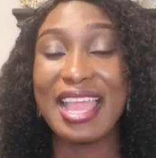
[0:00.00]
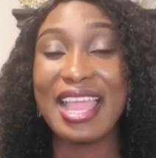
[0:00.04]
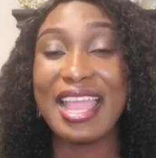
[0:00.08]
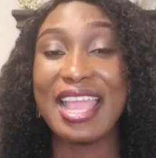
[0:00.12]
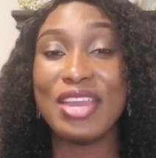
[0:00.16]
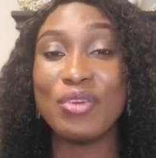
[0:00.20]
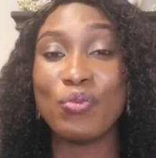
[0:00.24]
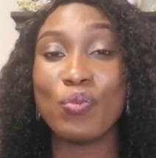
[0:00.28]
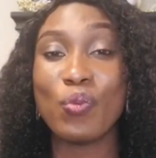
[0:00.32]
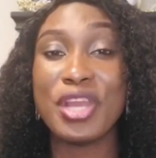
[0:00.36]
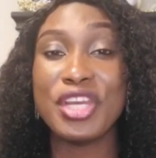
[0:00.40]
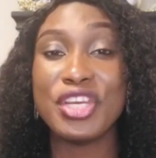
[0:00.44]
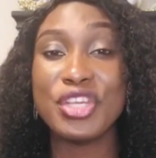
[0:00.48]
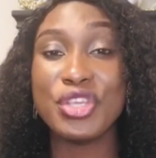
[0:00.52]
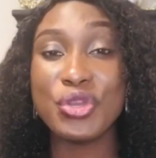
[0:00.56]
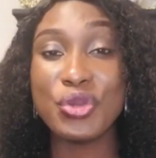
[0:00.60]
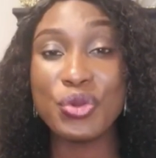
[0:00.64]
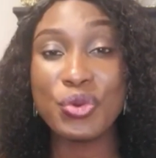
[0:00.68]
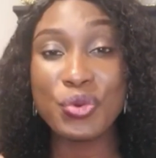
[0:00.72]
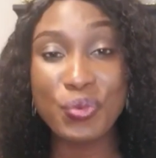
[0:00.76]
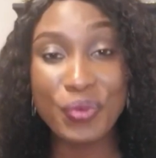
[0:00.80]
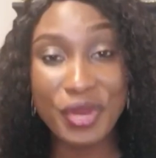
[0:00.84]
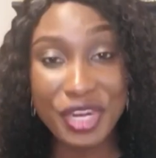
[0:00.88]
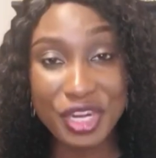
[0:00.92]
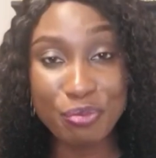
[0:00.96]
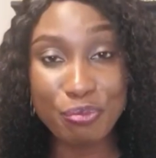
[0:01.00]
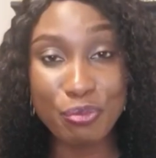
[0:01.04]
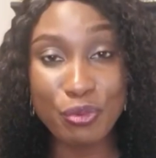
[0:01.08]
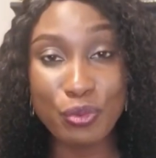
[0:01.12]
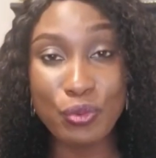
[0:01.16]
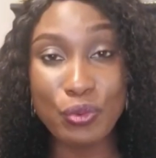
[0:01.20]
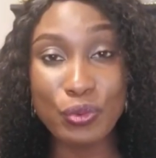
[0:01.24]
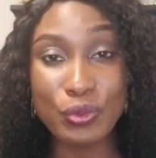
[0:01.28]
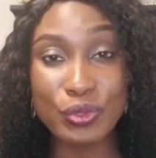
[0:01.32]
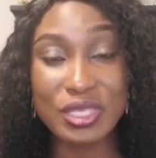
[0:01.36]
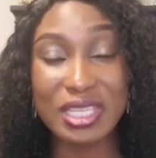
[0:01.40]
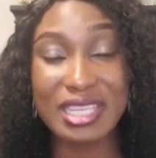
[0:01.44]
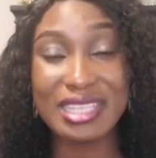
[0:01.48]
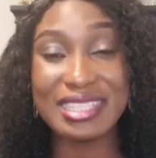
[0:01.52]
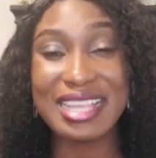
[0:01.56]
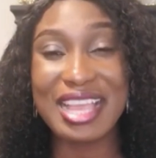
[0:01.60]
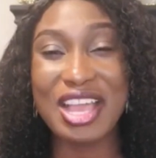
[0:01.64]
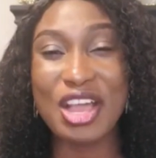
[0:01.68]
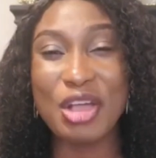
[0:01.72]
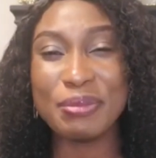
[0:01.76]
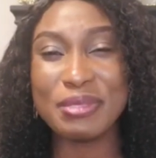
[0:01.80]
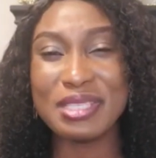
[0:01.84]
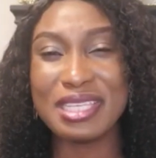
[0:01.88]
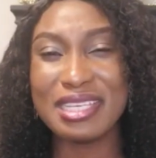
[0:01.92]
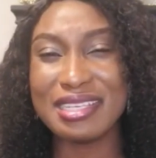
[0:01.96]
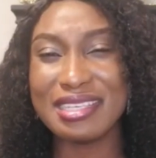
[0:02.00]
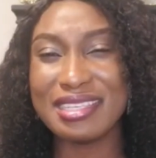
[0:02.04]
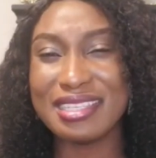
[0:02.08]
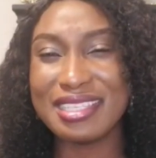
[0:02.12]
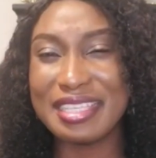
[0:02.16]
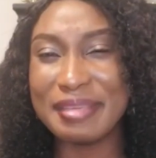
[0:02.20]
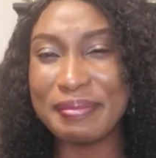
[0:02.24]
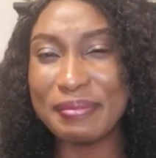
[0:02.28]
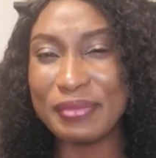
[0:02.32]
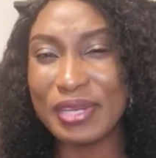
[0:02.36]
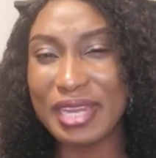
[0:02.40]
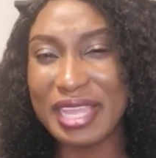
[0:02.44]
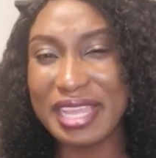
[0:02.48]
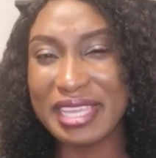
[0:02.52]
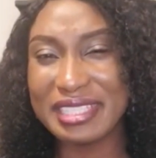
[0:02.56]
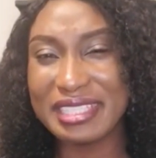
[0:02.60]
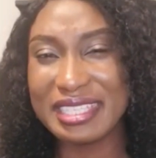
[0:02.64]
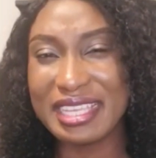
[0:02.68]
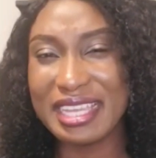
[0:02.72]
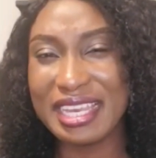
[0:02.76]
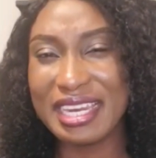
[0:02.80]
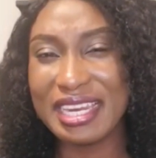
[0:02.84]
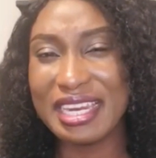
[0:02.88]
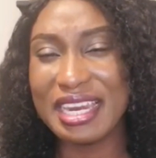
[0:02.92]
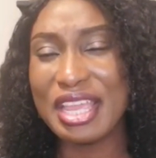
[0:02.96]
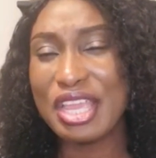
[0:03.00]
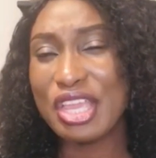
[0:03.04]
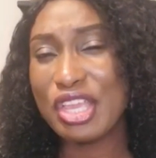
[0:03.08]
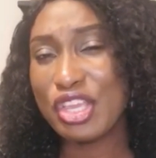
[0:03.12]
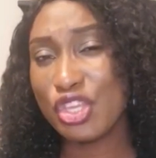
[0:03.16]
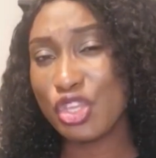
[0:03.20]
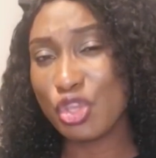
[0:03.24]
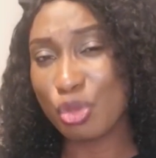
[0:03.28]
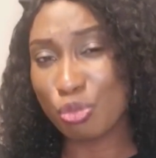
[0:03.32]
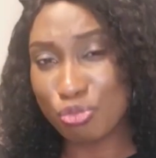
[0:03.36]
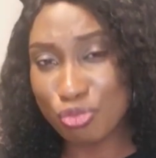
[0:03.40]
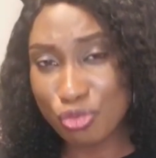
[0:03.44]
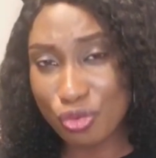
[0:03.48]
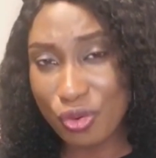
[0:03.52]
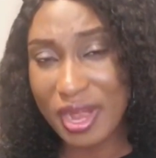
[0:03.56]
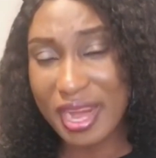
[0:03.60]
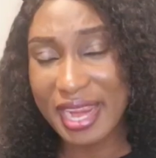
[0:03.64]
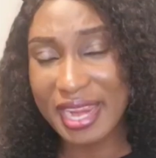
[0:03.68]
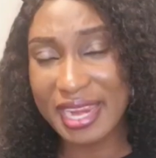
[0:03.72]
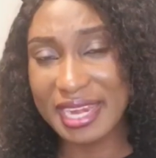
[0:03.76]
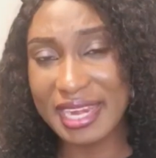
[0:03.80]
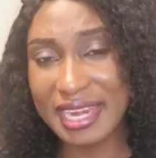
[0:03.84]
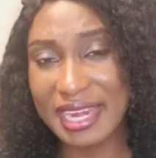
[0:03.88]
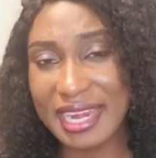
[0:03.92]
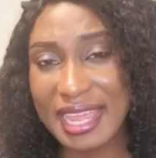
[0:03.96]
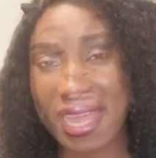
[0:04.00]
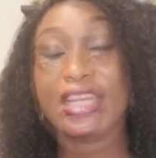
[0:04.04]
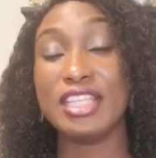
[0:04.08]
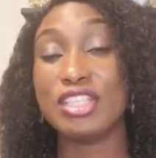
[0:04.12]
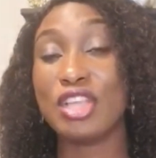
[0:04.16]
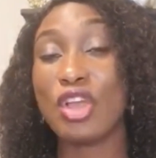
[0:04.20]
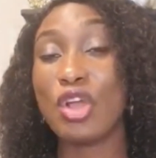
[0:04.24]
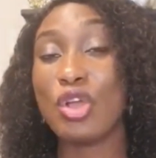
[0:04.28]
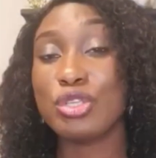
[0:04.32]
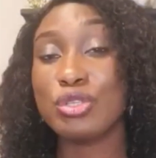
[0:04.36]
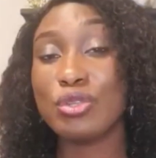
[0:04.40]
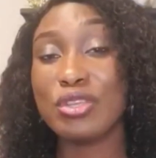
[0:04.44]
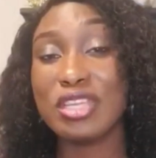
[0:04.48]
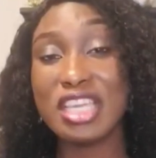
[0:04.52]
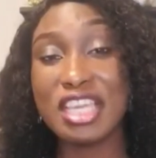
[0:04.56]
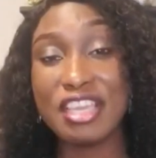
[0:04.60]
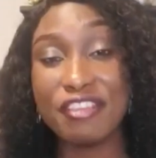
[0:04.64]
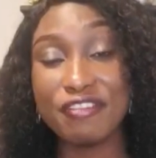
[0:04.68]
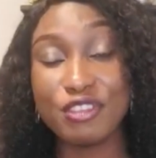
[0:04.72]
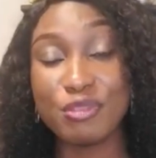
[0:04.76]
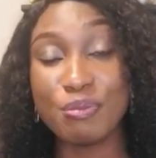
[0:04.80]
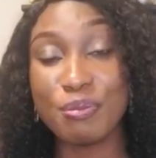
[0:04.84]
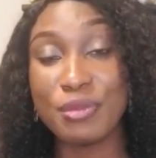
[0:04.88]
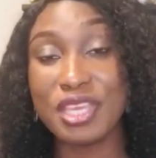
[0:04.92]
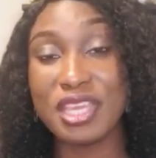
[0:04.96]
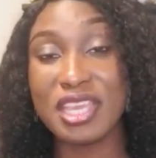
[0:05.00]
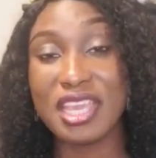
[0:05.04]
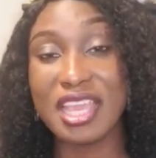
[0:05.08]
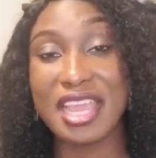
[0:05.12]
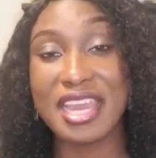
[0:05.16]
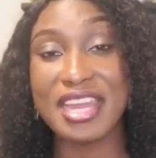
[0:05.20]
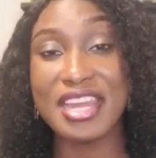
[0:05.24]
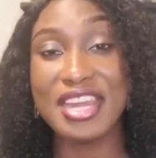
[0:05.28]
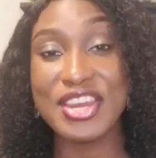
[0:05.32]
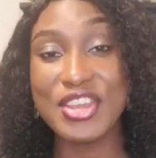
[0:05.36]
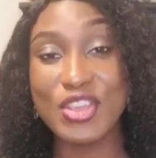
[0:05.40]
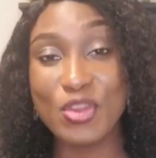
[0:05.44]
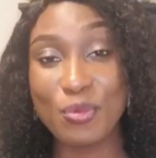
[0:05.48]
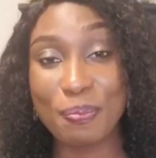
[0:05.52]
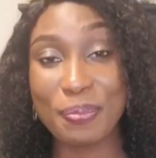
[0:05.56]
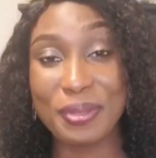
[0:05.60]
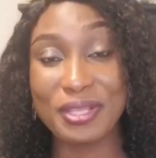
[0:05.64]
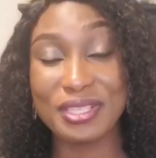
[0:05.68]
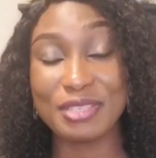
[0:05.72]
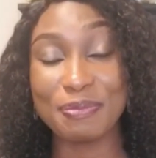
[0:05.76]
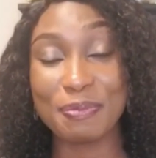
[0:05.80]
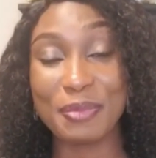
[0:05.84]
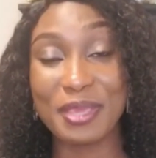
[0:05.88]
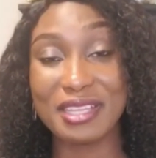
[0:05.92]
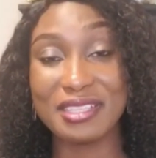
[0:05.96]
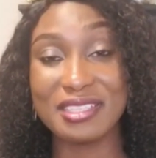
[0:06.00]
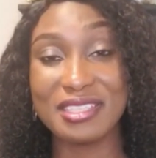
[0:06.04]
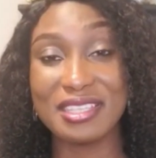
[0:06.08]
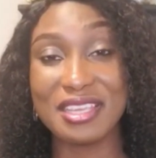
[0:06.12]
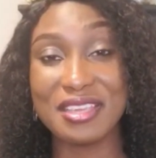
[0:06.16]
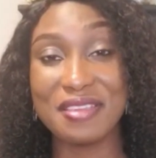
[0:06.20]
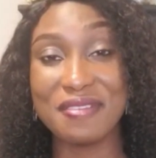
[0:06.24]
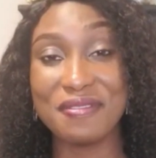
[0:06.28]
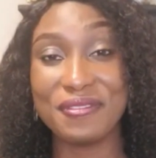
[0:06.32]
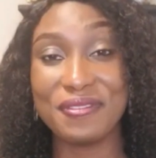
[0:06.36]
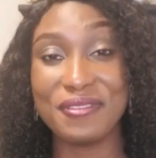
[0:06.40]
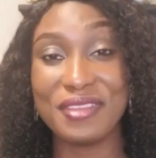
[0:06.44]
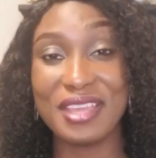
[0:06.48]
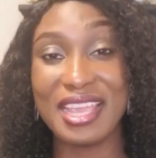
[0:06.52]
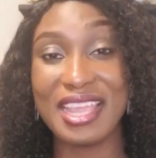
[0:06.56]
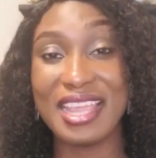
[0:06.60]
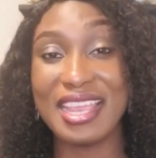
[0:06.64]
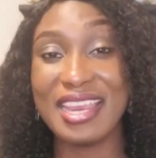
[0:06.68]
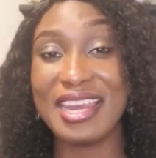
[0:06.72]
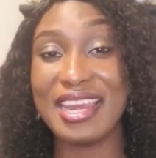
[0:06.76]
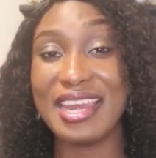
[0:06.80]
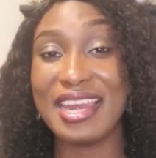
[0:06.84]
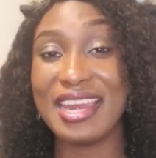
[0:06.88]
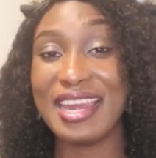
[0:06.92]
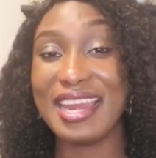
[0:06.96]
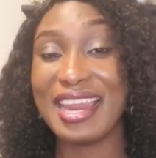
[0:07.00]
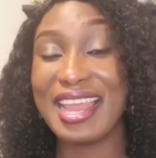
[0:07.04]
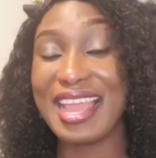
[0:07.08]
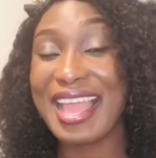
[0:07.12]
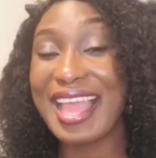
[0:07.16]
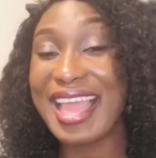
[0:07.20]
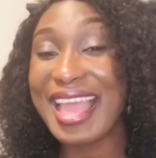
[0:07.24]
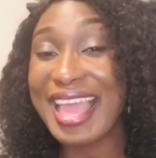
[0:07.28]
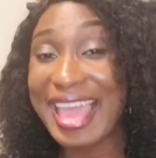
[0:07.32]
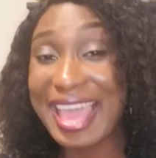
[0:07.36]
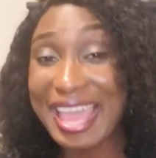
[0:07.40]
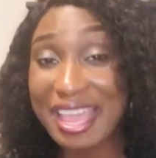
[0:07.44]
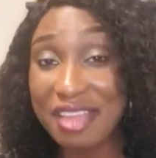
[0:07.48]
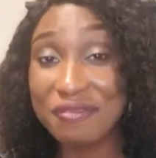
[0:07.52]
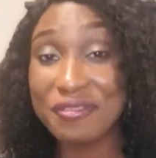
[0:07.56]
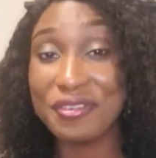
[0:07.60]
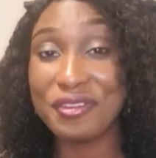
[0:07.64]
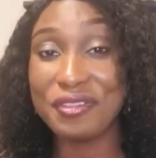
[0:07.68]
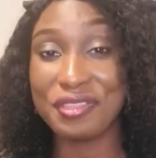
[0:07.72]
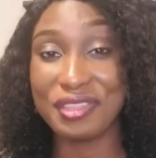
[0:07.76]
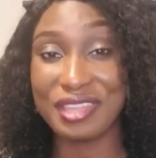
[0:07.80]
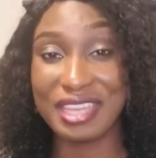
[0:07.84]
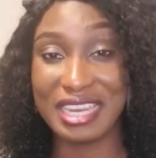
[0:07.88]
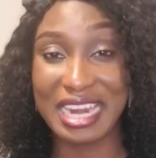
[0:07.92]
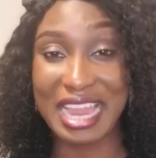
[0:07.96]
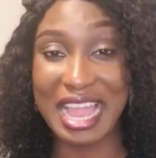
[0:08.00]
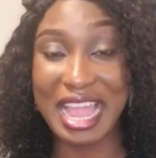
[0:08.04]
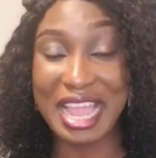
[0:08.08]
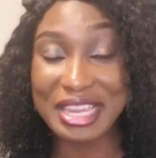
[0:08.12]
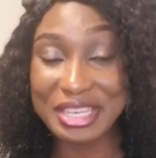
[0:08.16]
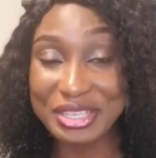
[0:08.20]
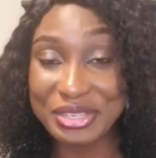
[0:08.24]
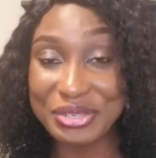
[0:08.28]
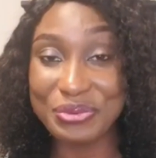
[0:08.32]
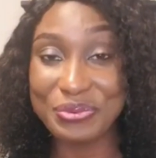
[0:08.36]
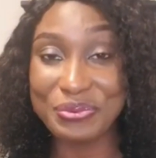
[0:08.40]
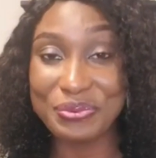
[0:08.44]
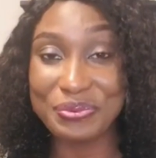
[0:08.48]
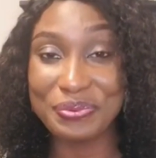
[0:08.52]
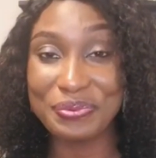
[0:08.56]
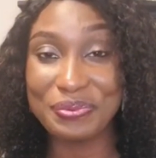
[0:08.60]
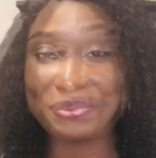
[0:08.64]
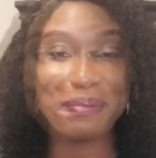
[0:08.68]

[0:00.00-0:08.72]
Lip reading: And when you read books, it helps in stimulating your brain. And it also gives me a new perspective in everything I do.